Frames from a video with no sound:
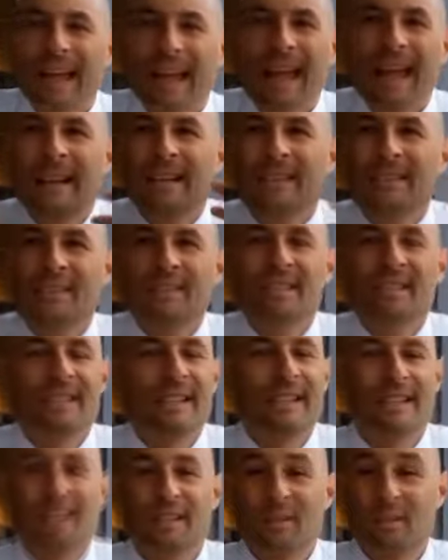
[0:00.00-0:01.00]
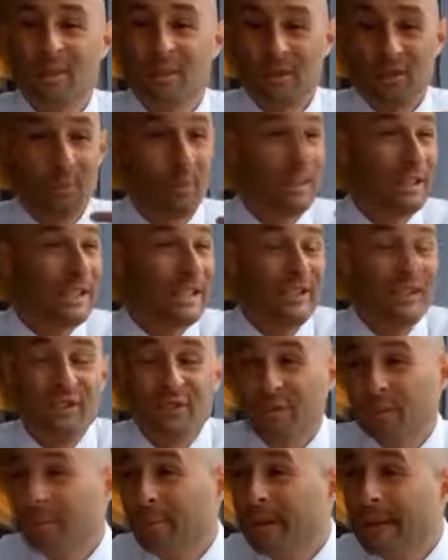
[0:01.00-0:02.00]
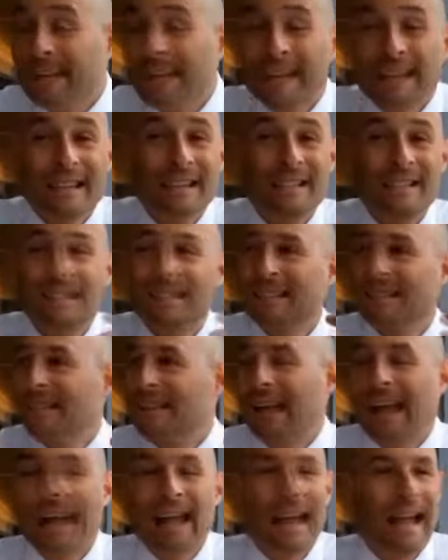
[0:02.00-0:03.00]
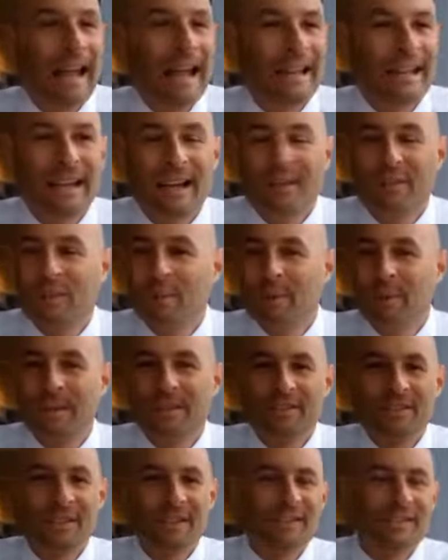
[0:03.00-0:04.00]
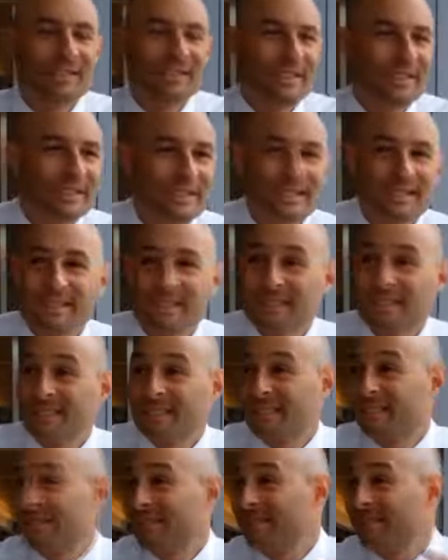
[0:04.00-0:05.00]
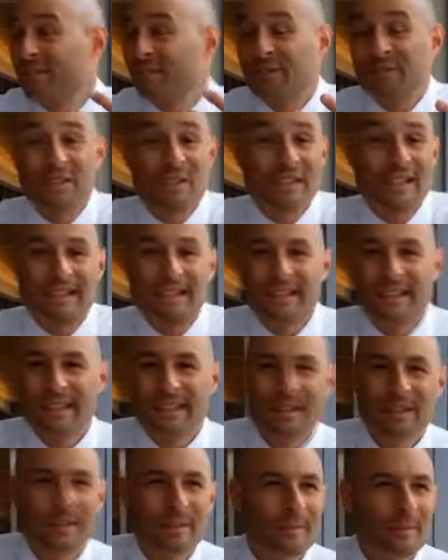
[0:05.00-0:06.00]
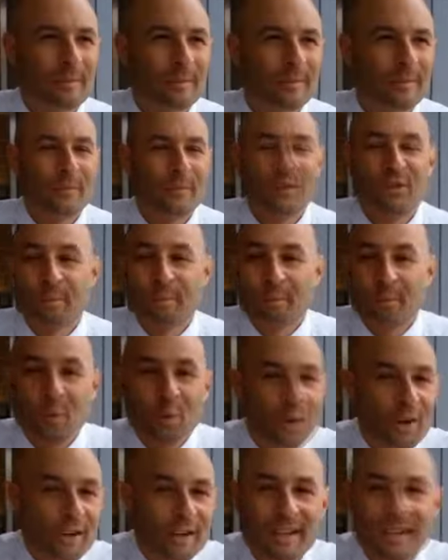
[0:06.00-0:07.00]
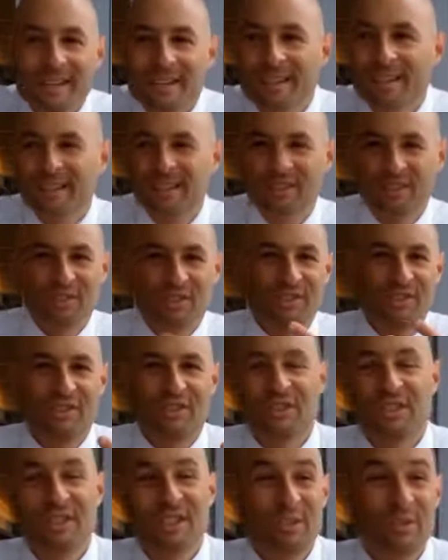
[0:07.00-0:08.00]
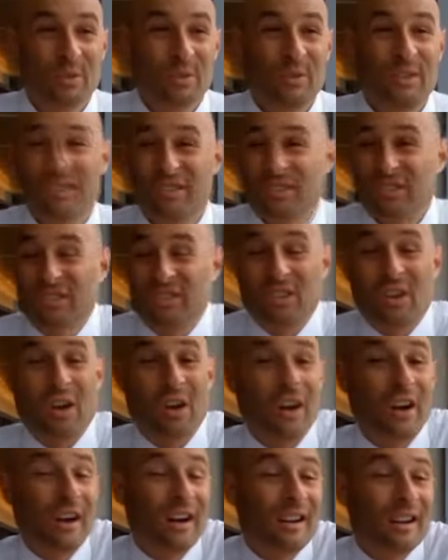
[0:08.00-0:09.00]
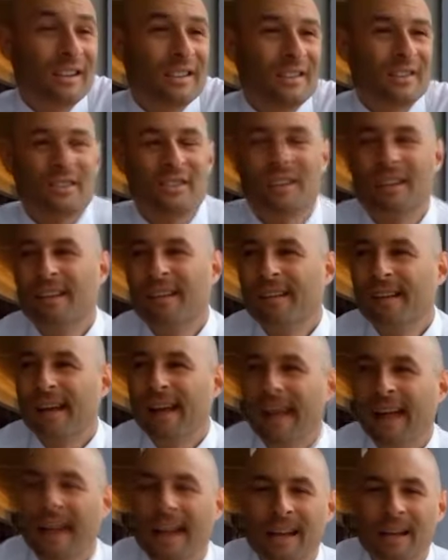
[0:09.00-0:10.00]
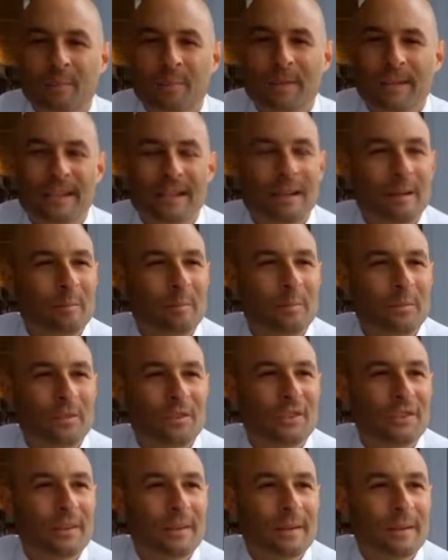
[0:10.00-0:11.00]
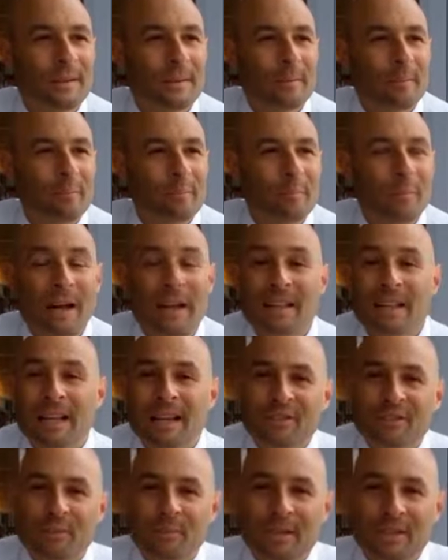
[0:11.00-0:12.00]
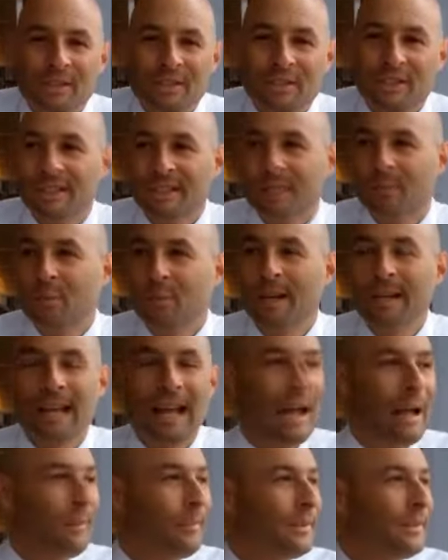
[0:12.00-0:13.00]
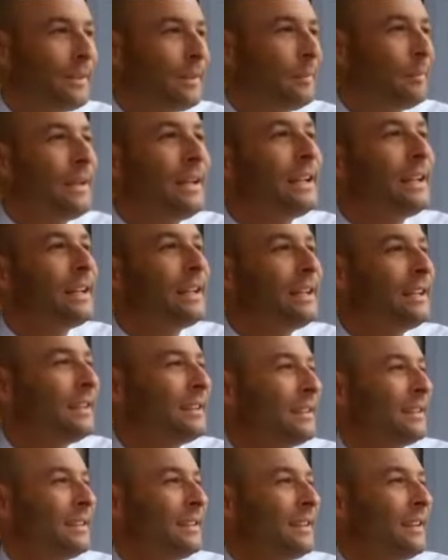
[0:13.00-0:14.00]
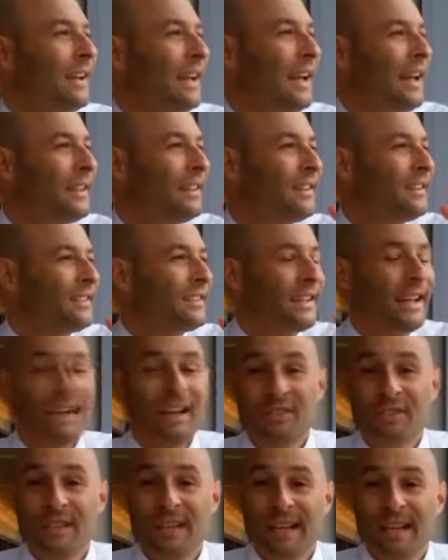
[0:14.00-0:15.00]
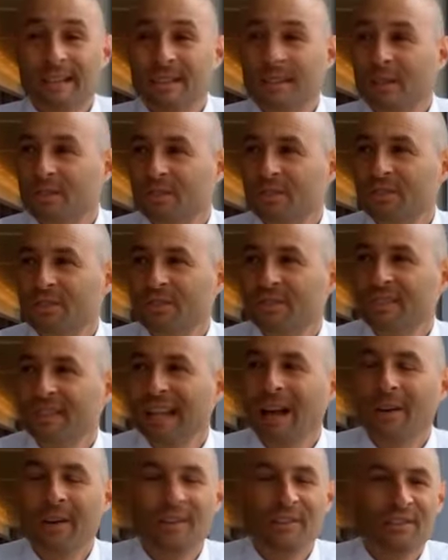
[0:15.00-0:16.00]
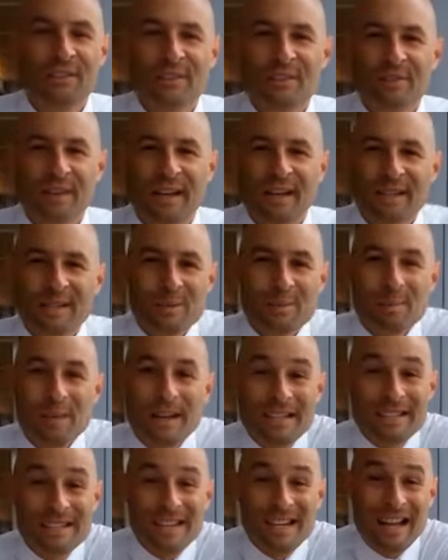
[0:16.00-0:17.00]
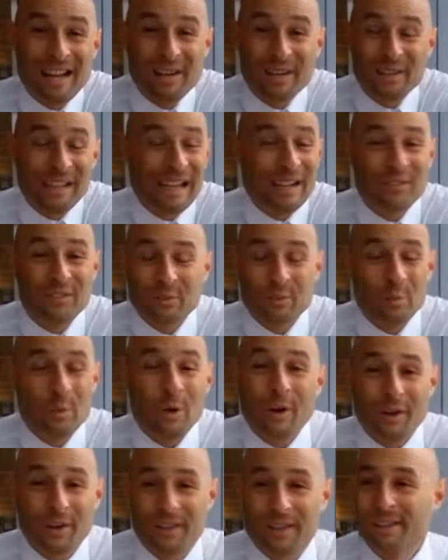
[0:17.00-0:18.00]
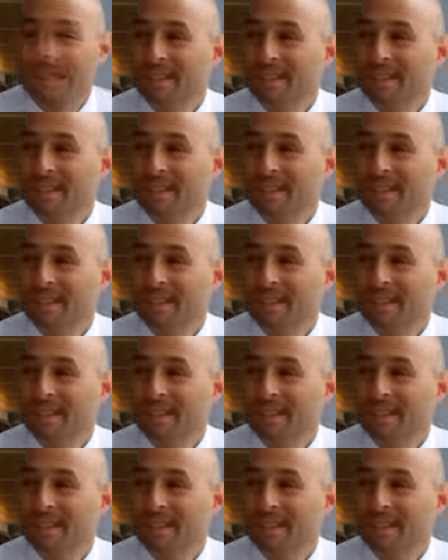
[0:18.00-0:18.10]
And it's just like this, it's a release for me. And everybody starts to feel like they're supported and understood through these songs. And it becomes my life's mission. And what happened to me and this cancer diagnosis now has defined my entire life's work.